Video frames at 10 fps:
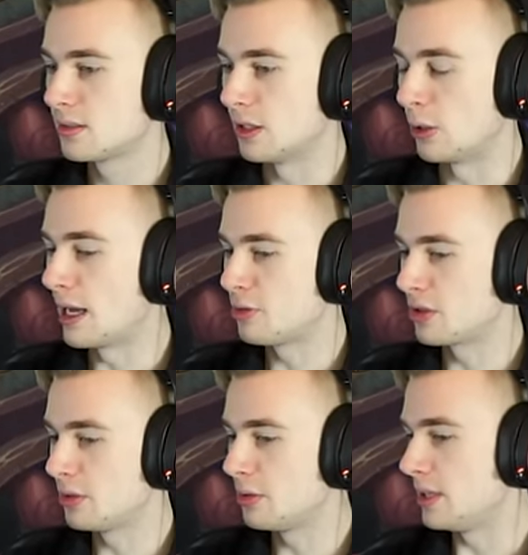There
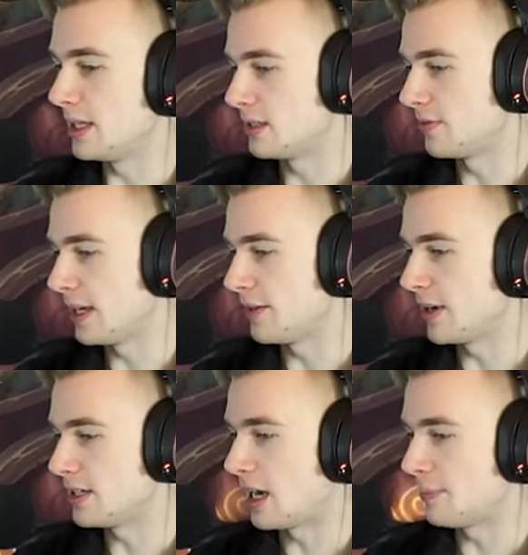absolutely is. If I if
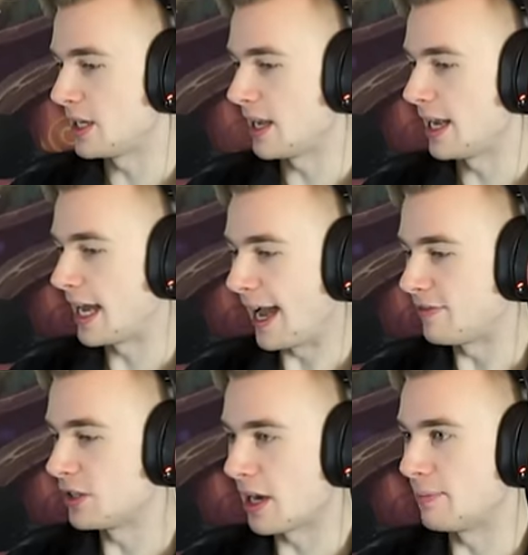I top deck, I have
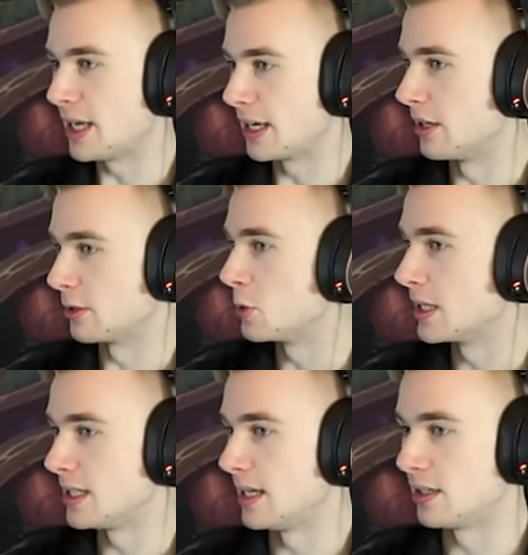to top deck another
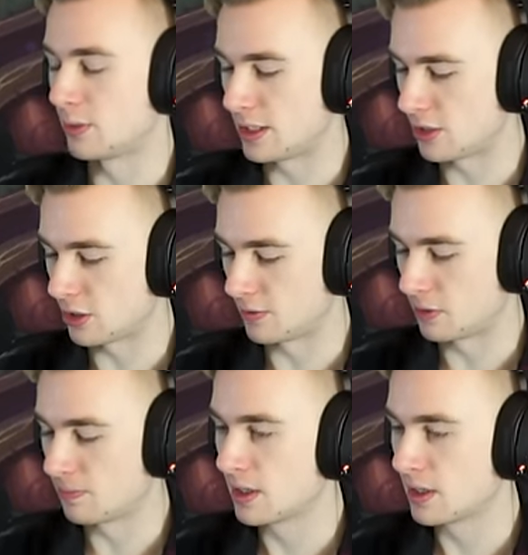quicksand, otherwise it's over.